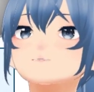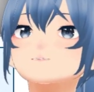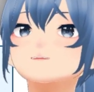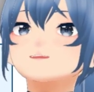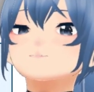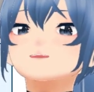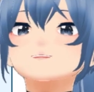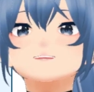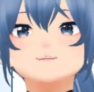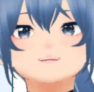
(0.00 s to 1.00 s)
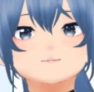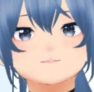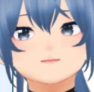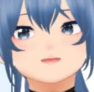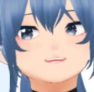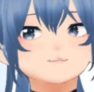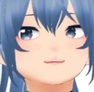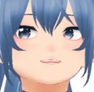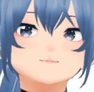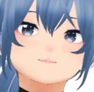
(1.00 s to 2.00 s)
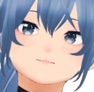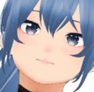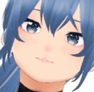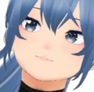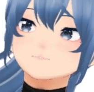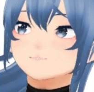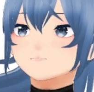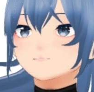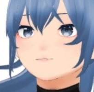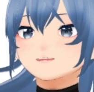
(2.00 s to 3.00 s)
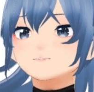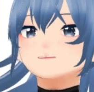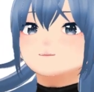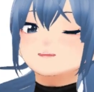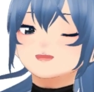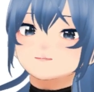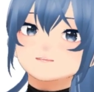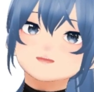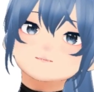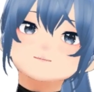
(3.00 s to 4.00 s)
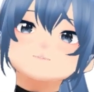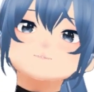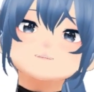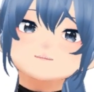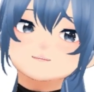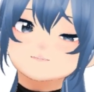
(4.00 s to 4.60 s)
frustrated, I guess. I feel like that's different